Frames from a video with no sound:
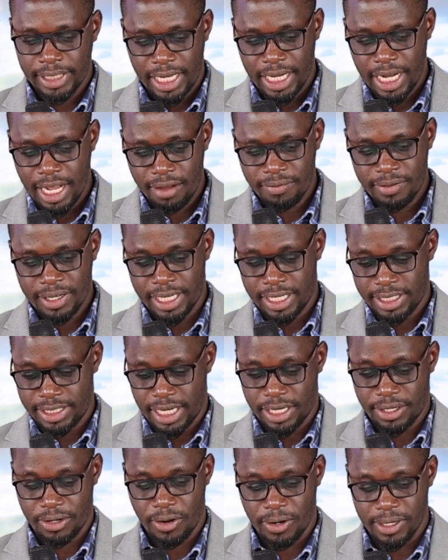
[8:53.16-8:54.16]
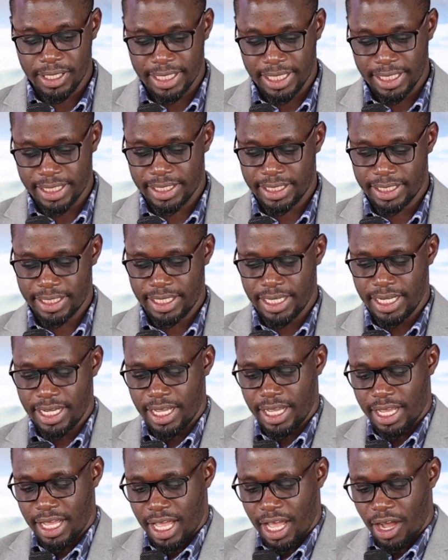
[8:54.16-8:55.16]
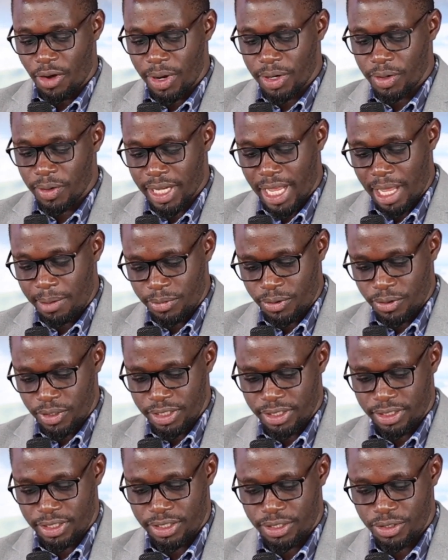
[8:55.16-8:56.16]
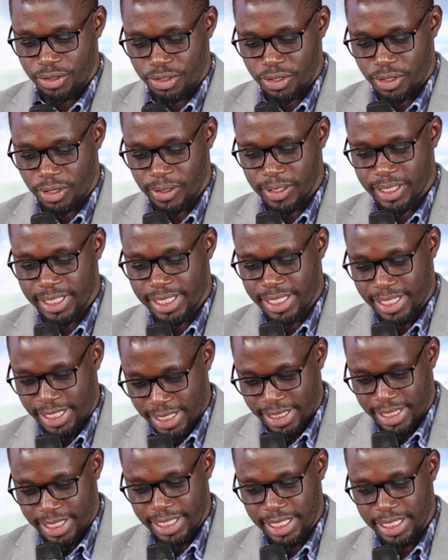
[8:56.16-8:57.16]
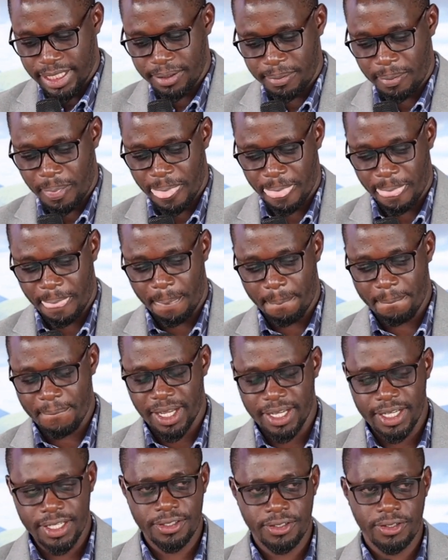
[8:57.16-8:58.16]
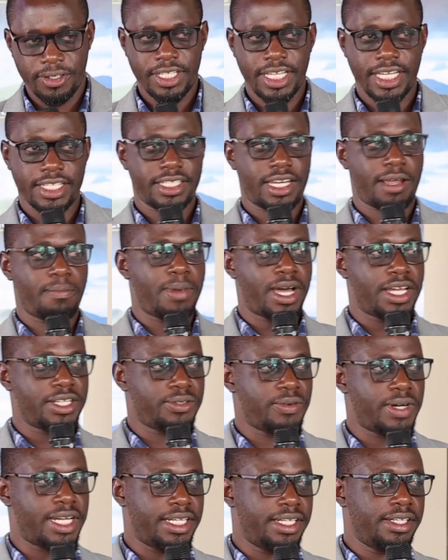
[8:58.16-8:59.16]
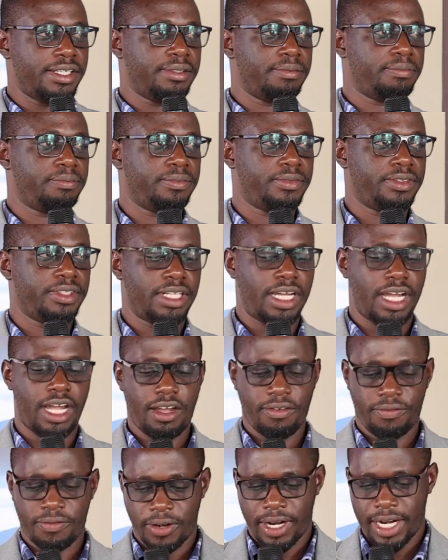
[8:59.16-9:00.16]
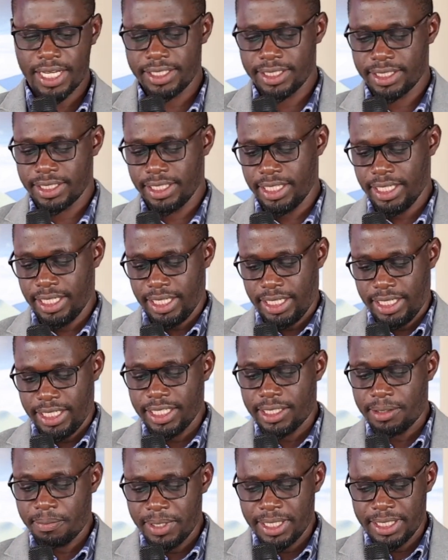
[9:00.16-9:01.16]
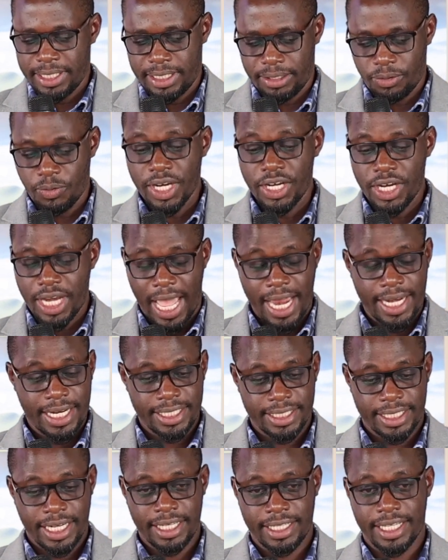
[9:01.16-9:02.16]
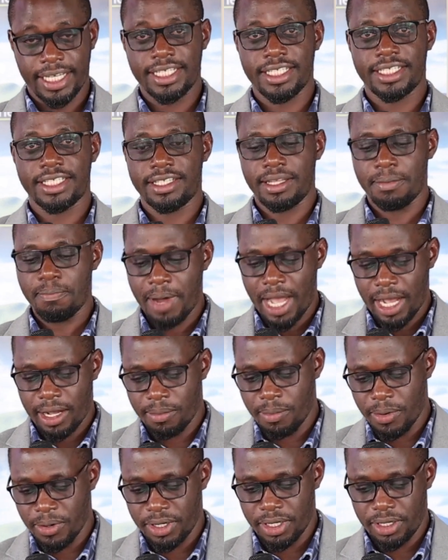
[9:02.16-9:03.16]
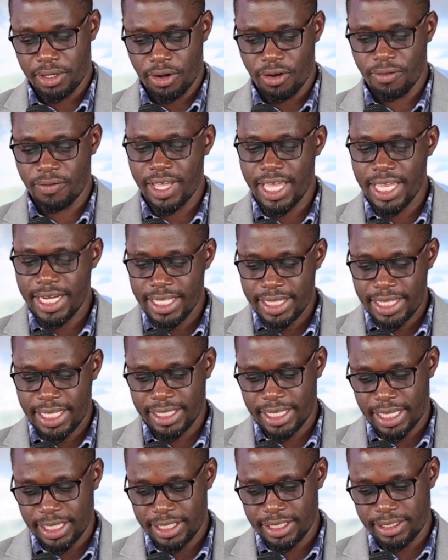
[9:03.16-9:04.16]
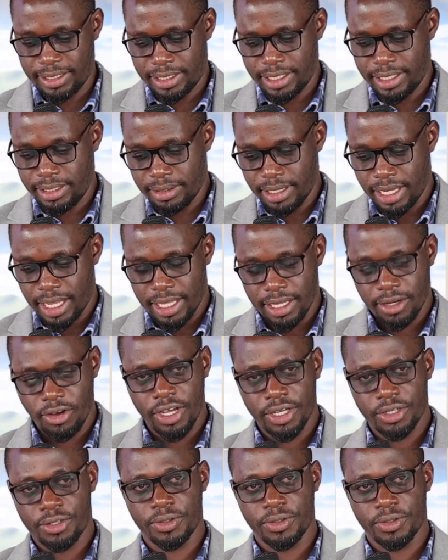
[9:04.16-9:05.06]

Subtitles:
governance, and all that. When we come to institutional strengthening, it's not just a buzzword. For us, it means we understand that it's the backbone of anything that is going